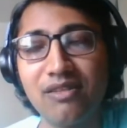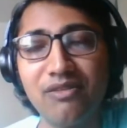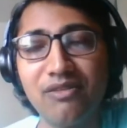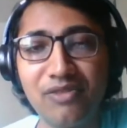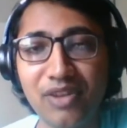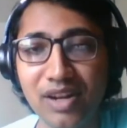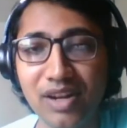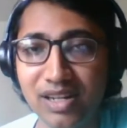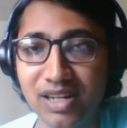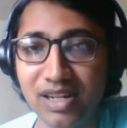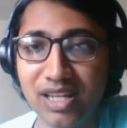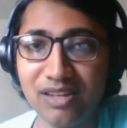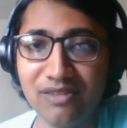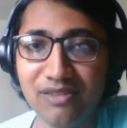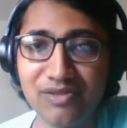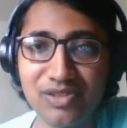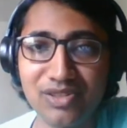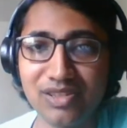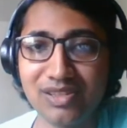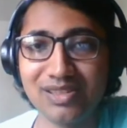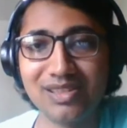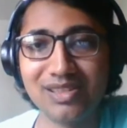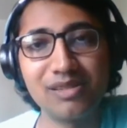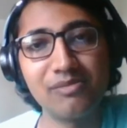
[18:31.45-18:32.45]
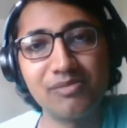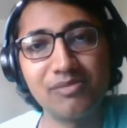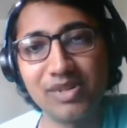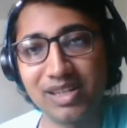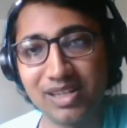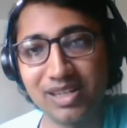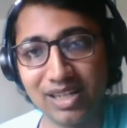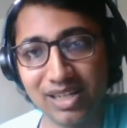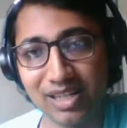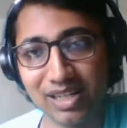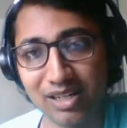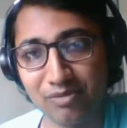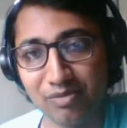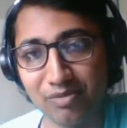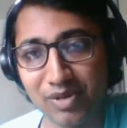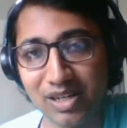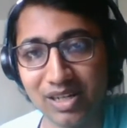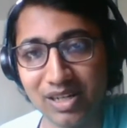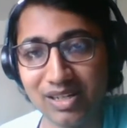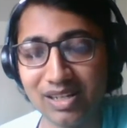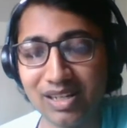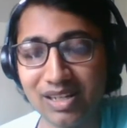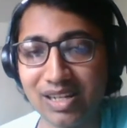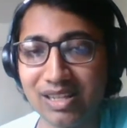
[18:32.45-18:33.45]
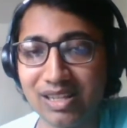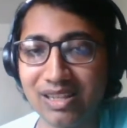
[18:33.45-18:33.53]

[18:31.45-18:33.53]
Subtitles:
funding, which is completely independent.